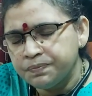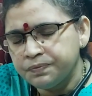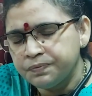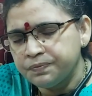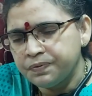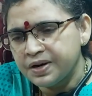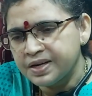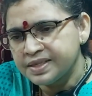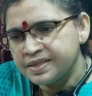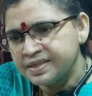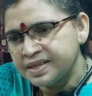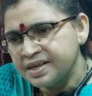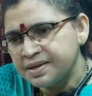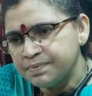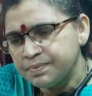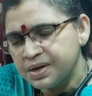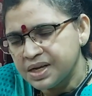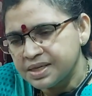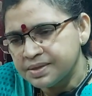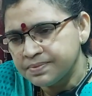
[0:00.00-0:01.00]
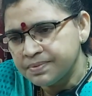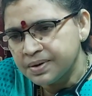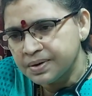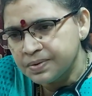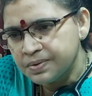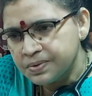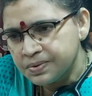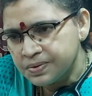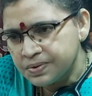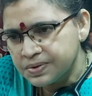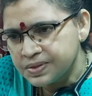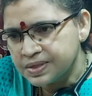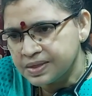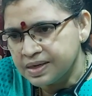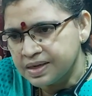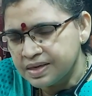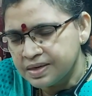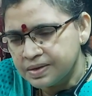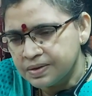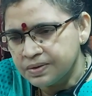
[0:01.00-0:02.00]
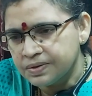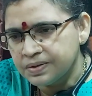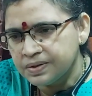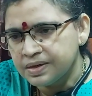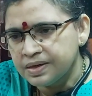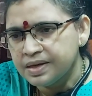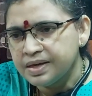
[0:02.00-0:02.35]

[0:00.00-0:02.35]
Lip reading: fasting plasma glucose control